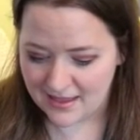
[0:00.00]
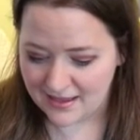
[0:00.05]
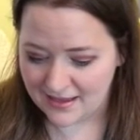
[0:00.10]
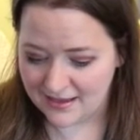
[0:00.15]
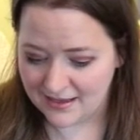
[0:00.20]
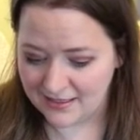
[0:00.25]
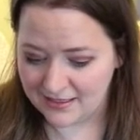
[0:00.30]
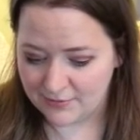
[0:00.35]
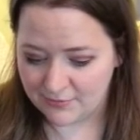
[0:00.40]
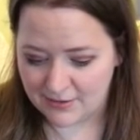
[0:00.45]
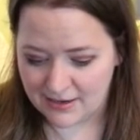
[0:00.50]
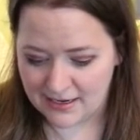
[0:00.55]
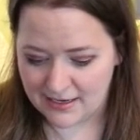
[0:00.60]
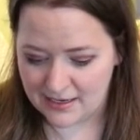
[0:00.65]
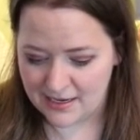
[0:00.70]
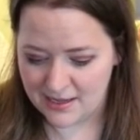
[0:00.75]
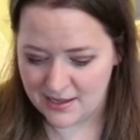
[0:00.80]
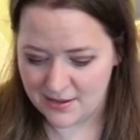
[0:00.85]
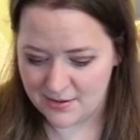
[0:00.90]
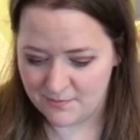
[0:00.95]

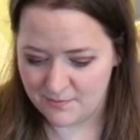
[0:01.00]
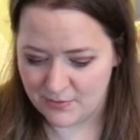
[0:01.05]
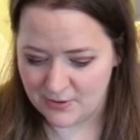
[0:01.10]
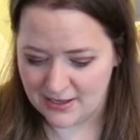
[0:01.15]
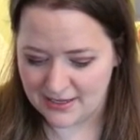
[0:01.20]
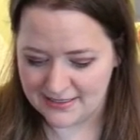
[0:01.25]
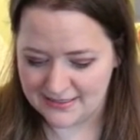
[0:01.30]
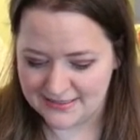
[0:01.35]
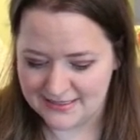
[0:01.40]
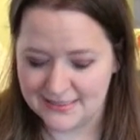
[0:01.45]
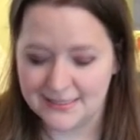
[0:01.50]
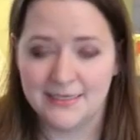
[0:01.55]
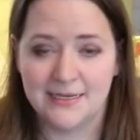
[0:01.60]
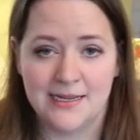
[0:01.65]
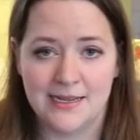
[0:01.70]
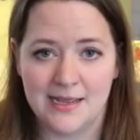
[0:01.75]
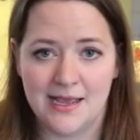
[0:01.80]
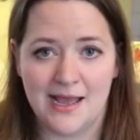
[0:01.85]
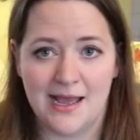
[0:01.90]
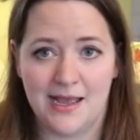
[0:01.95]
Anyway, but
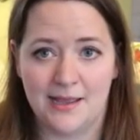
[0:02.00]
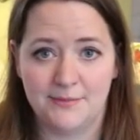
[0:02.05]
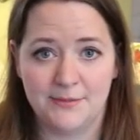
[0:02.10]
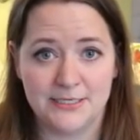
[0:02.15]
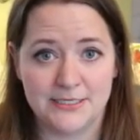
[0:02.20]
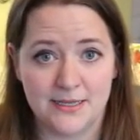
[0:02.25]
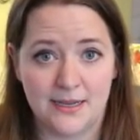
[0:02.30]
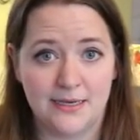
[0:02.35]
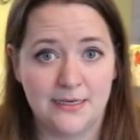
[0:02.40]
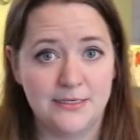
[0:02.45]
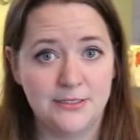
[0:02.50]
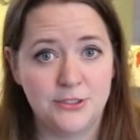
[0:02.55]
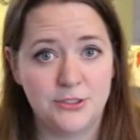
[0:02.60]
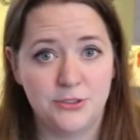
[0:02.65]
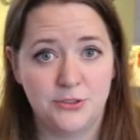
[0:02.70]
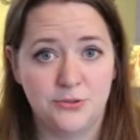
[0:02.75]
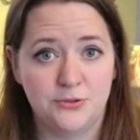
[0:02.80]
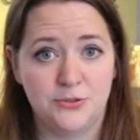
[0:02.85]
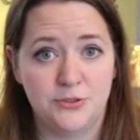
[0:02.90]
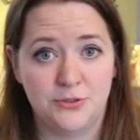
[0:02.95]
I'm excited
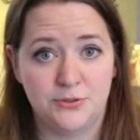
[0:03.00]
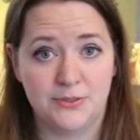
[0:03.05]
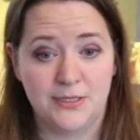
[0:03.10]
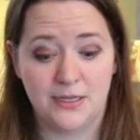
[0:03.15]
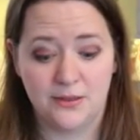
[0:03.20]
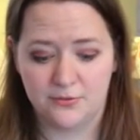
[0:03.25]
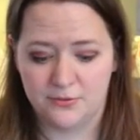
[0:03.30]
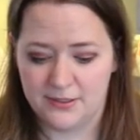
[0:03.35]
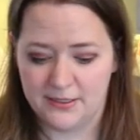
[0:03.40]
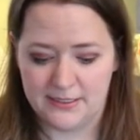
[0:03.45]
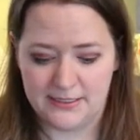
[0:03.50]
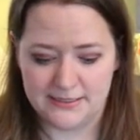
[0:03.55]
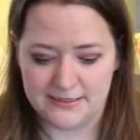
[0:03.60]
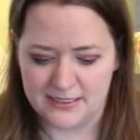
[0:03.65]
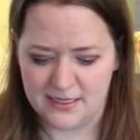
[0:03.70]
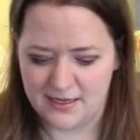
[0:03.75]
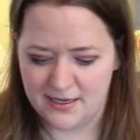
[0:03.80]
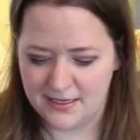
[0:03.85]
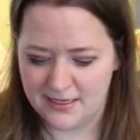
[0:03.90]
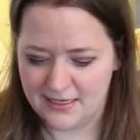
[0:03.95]
to do another one of these.
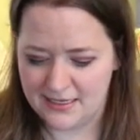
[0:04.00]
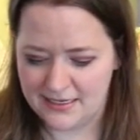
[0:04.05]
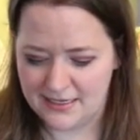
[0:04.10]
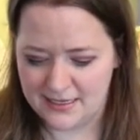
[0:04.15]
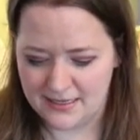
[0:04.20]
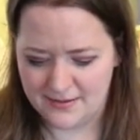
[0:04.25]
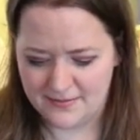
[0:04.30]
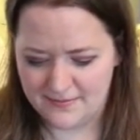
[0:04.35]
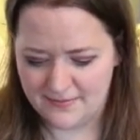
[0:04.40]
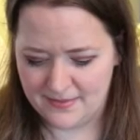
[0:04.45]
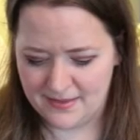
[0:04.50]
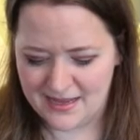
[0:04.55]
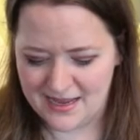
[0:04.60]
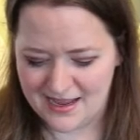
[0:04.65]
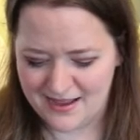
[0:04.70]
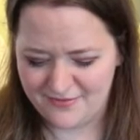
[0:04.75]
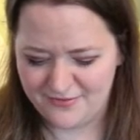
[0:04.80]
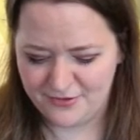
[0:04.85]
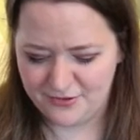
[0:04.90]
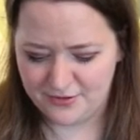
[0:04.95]
I
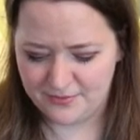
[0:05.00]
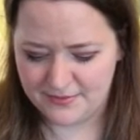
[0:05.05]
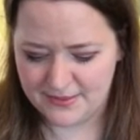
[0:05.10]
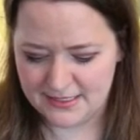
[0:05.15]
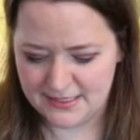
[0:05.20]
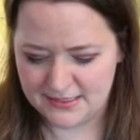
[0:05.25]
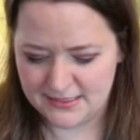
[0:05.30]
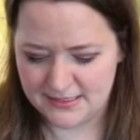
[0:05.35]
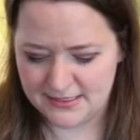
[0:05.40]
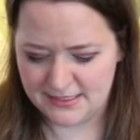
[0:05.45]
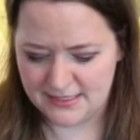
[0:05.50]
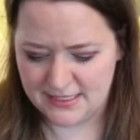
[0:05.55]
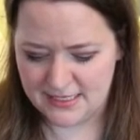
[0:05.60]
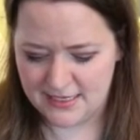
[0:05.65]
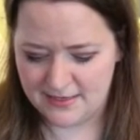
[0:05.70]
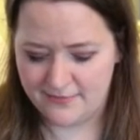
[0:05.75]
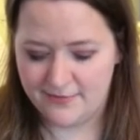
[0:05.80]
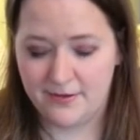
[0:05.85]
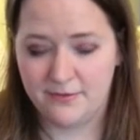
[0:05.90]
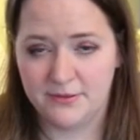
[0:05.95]
have to admit,
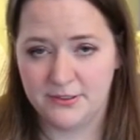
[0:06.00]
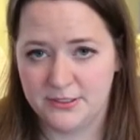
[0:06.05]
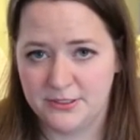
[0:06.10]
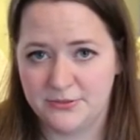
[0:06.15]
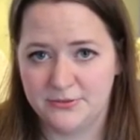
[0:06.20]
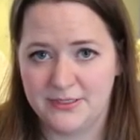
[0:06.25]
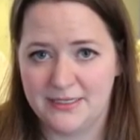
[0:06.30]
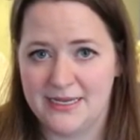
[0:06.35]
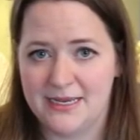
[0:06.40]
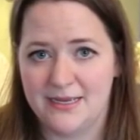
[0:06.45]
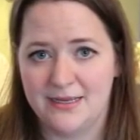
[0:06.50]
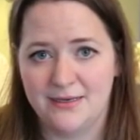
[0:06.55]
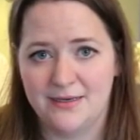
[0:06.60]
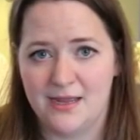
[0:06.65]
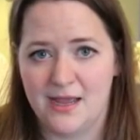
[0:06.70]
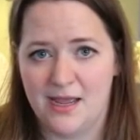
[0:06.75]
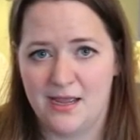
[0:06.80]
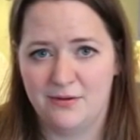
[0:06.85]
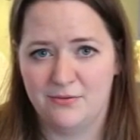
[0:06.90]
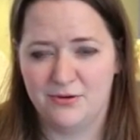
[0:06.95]
if I were to do it
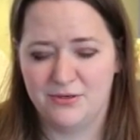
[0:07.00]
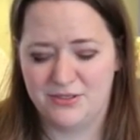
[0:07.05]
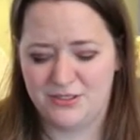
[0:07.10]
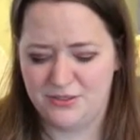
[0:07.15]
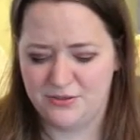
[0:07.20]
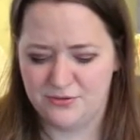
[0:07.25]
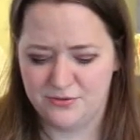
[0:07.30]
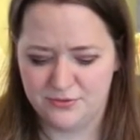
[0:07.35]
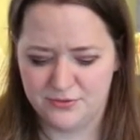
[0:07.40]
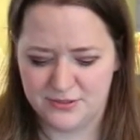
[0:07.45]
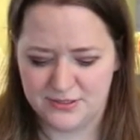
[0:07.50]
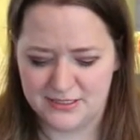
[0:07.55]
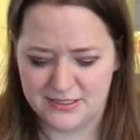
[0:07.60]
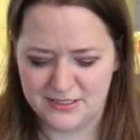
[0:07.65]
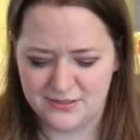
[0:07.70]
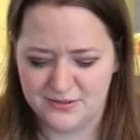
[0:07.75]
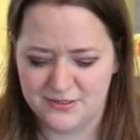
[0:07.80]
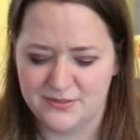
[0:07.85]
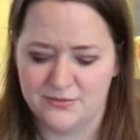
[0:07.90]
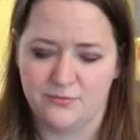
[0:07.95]
again, I would use,
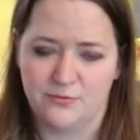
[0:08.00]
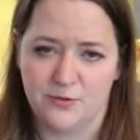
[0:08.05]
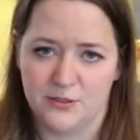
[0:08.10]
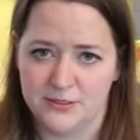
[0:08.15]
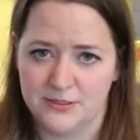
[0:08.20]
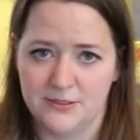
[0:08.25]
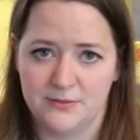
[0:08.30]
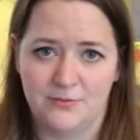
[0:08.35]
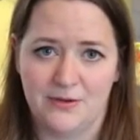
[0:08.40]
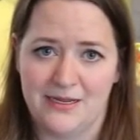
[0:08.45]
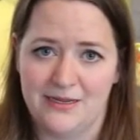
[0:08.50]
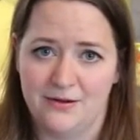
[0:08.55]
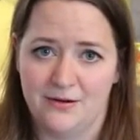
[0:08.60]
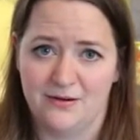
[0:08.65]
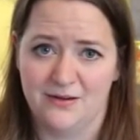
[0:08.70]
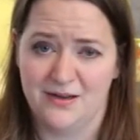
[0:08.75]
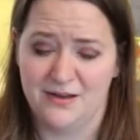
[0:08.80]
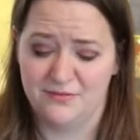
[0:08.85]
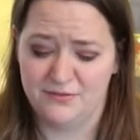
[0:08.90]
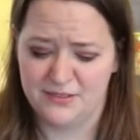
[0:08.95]
this is a worsted weight
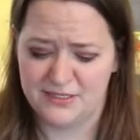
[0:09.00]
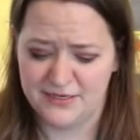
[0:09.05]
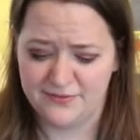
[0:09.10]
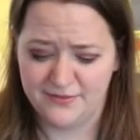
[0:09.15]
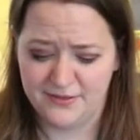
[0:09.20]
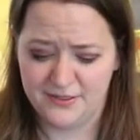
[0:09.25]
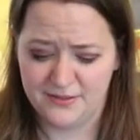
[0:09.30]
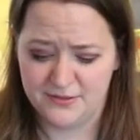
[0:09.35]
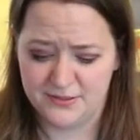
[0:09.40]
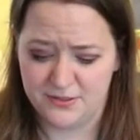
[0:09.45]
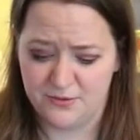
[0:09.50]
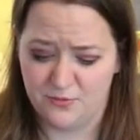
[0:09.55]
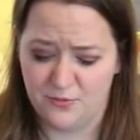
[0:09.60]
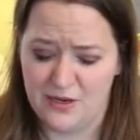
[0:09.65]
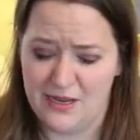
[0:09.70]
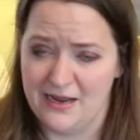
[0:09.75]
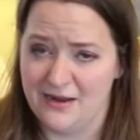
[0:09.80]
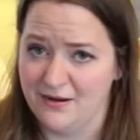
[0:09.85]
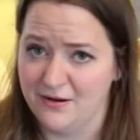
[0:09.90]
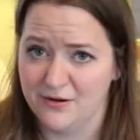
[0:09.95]
yarn, I would definitely use a
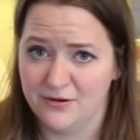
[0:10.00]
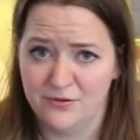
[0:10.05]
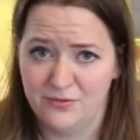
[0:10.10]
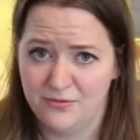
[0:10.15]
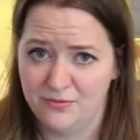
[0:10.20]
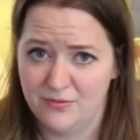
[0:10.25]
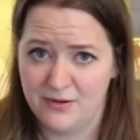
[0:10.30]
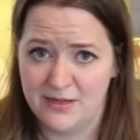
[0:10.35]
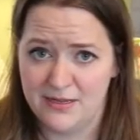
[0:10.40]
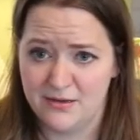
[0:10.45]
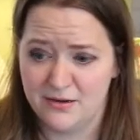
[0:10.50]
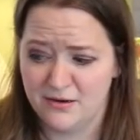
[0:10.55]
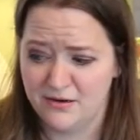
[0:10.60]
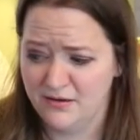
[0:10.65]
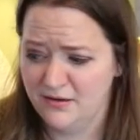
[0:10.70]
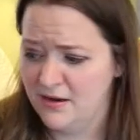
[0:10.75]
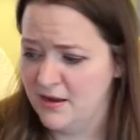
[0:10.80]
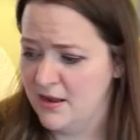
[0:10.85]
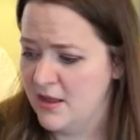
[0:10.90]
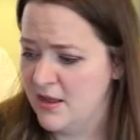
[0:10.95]
Aran weight
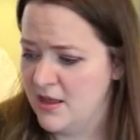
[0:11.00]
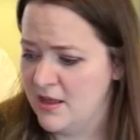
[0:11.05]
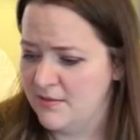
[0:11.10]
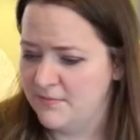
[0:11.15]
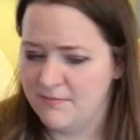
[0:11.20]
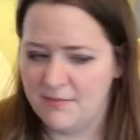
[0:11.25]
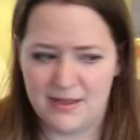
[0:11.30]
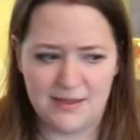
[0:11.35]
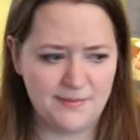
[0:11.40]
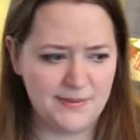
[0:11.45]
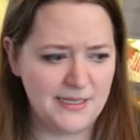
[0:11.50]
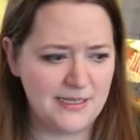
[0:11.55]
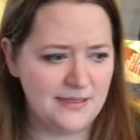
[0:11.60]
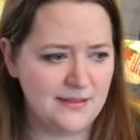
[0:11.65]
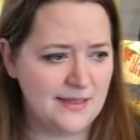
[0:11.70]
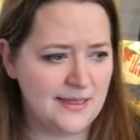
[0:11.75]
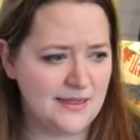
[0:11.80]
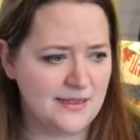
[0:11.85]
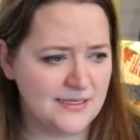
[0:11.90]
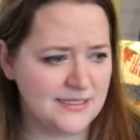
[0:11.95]
yarn. Maybe
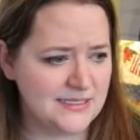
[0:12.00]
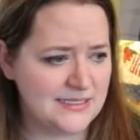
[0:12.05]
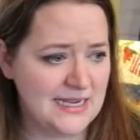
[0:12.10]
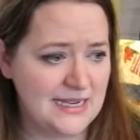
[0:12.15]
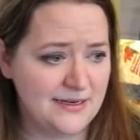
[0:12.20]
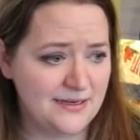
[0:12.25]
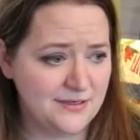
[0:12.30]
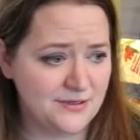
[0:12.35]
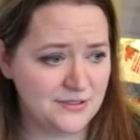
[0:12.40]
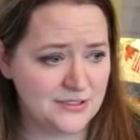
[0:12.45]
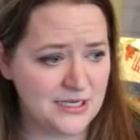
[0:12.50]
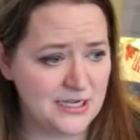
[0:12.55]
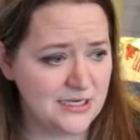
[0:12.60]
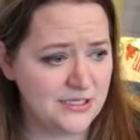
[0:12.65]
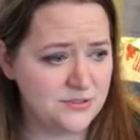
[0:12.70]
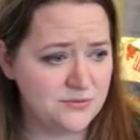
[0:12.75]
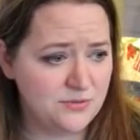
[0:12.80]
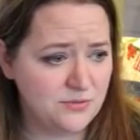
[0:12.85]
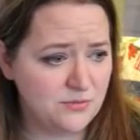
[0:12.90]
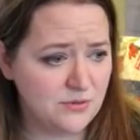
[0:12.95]
that Tender
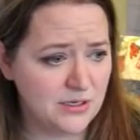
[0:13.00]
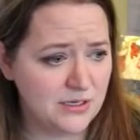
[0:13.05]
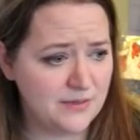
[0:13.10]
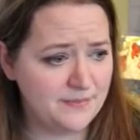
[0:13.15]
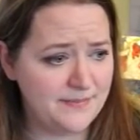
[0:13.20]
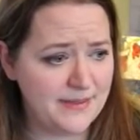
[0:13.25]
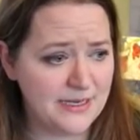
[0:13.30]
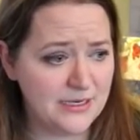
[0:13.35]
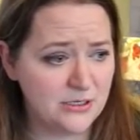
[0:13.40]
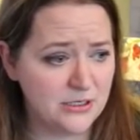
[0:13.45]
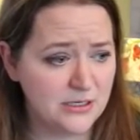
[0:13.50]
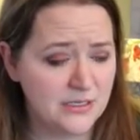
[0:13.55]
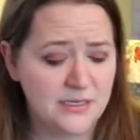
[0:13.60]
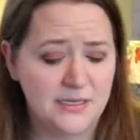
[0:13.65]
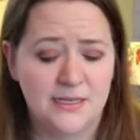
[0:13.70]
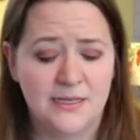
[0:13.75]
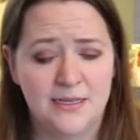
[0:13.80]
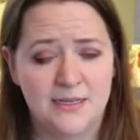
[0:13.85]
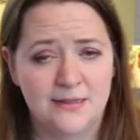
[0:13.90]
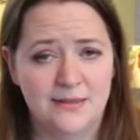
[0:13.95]
Touch would work better
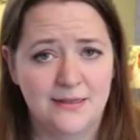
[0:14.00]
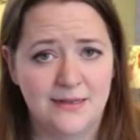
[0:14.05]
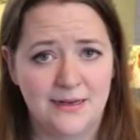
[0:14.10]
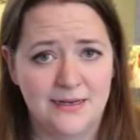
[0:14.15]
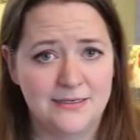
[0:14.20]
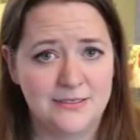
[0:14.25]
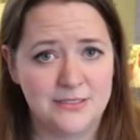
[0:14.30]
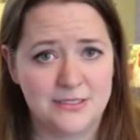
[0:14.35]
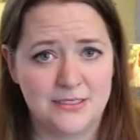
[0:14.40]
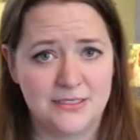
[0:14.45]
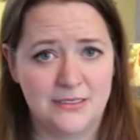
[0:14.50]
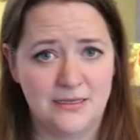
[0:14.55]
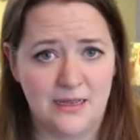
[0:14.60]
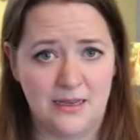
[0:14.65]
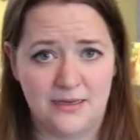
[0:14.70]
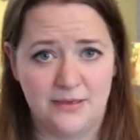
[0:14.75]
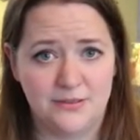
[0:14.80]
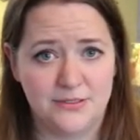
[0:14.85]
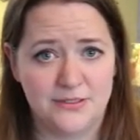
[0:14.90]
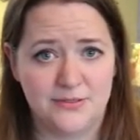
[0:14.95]
that
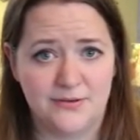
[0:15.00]
I used